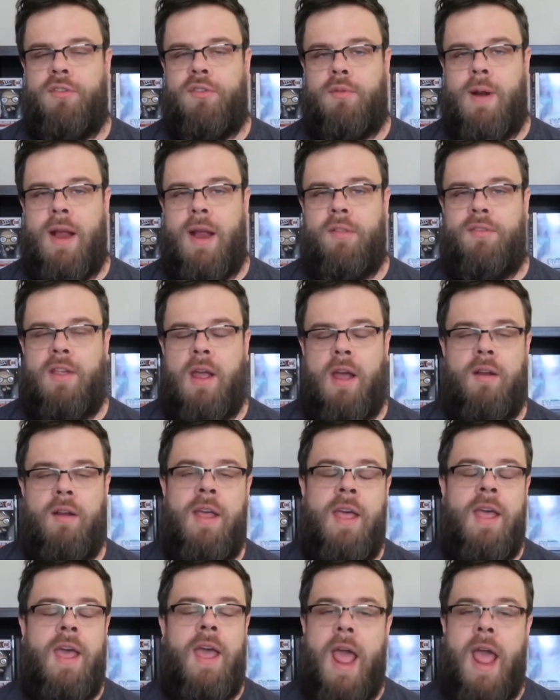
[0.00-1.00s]
surround
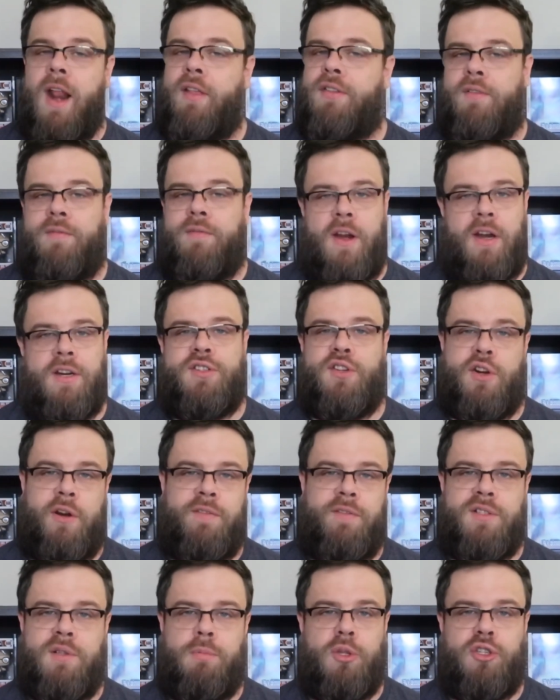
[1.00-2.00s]
sound, and it's a very
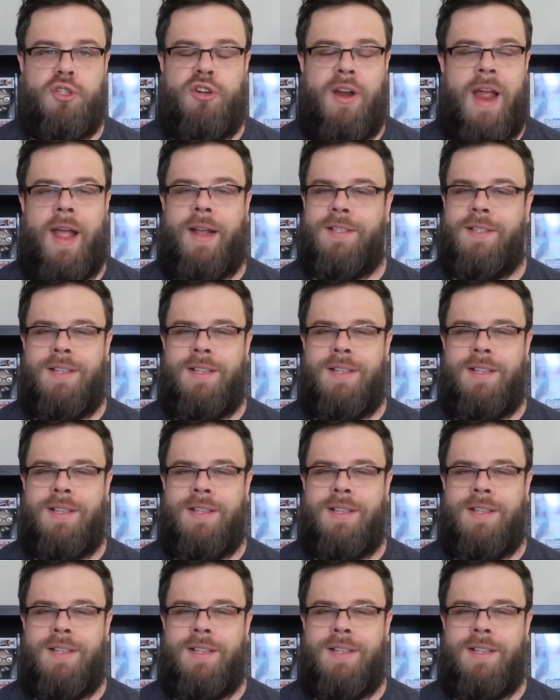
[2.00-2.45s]
serviceable track.